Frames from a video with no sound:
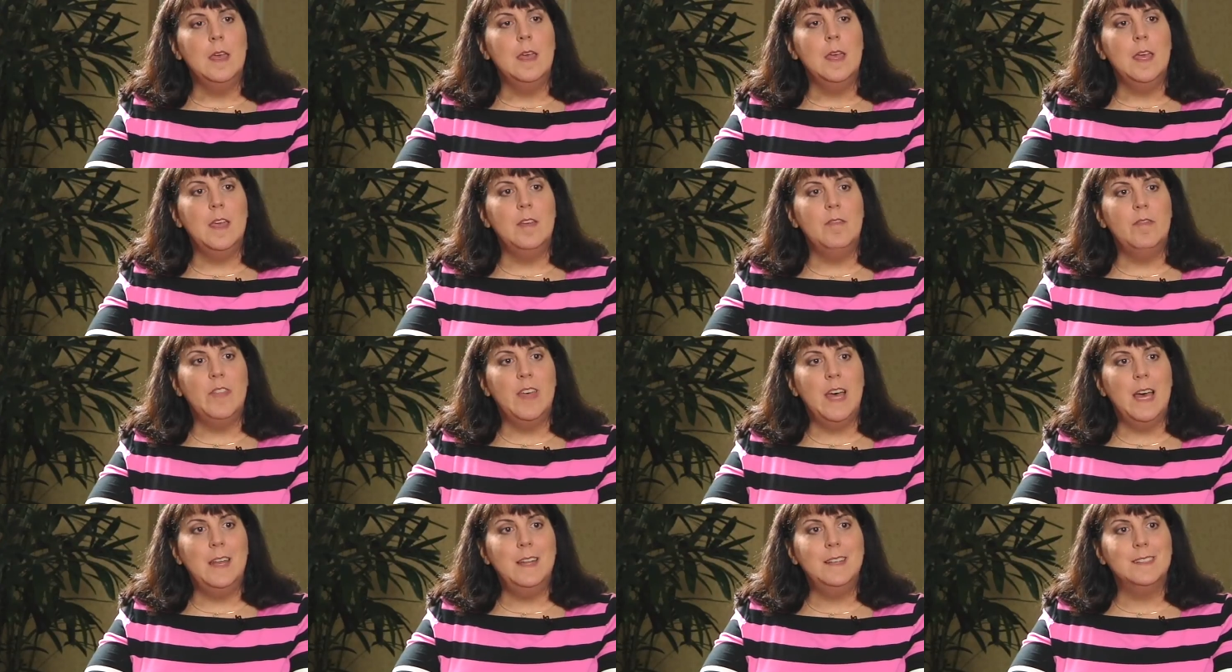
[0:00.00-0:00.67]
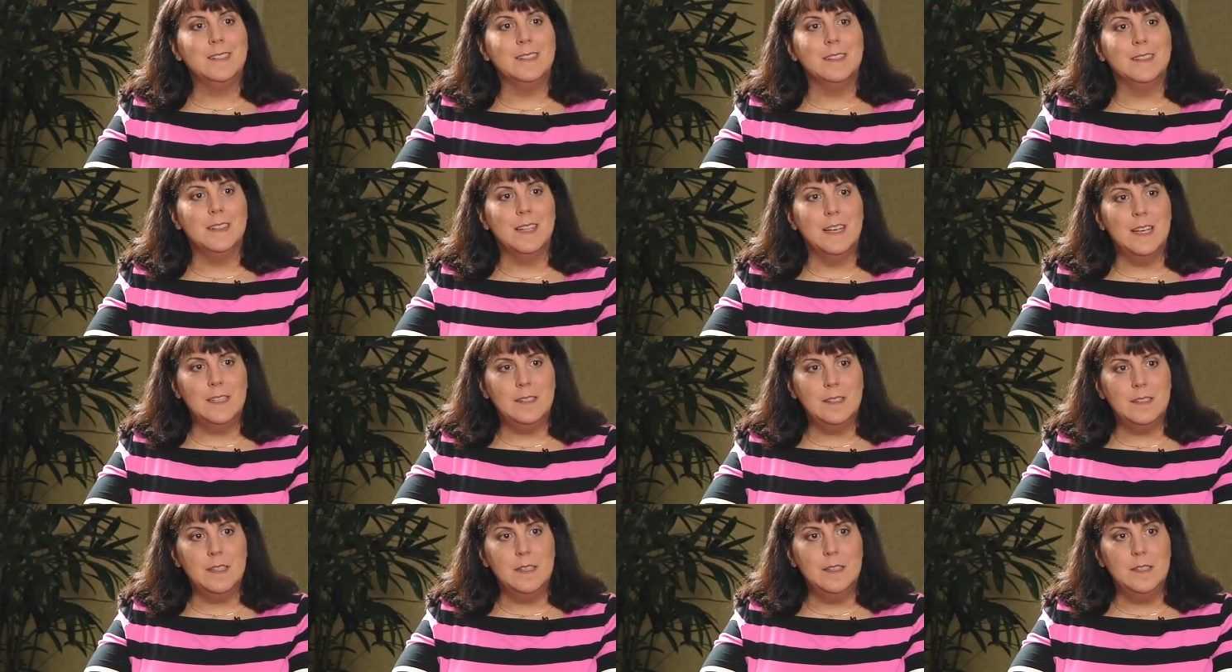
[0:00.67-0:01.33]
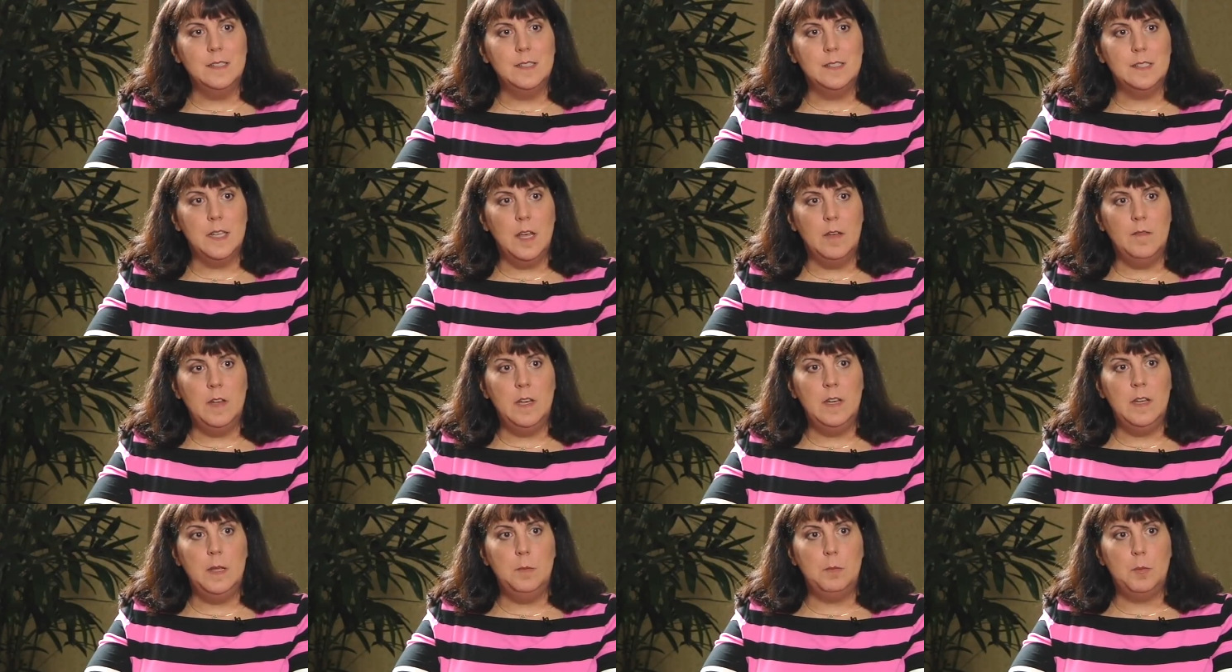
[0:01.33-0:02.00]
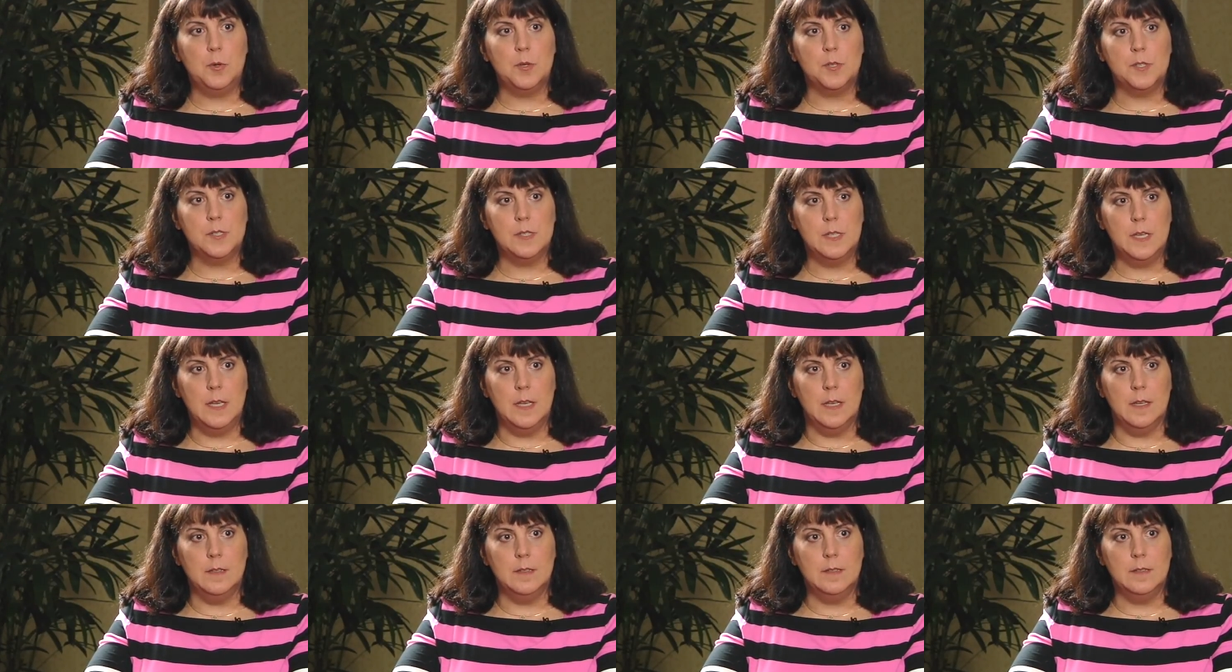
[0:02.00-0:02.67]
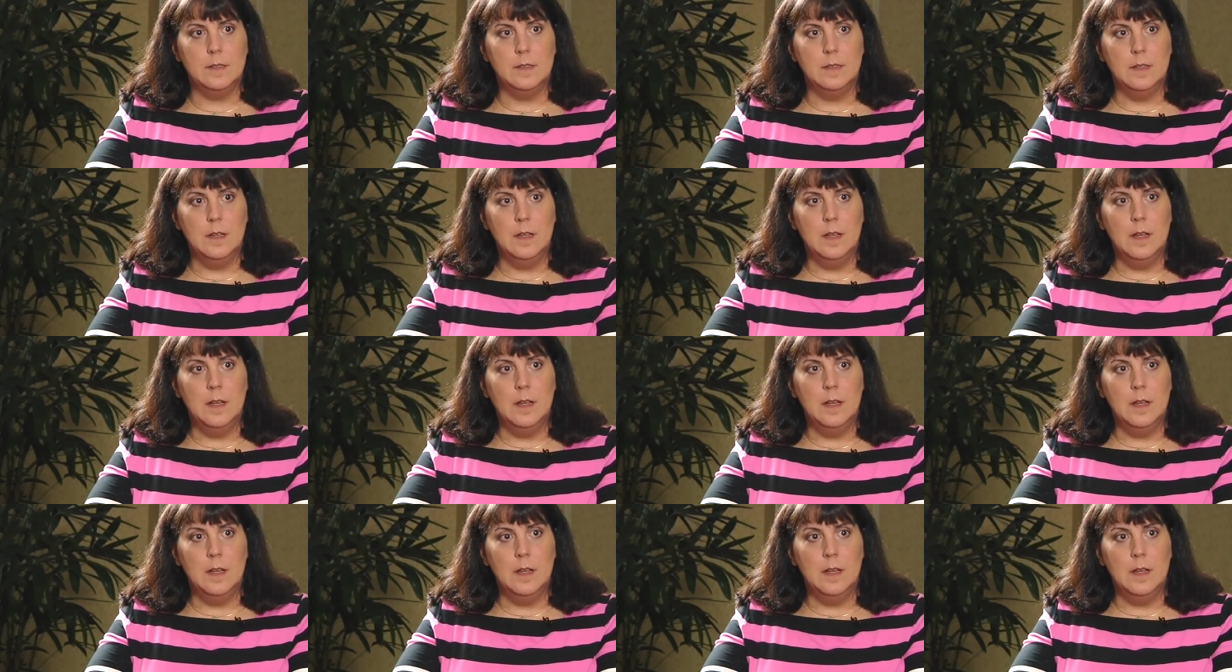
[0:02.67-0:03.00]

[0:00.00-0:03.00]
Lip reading: if that is less than 70%,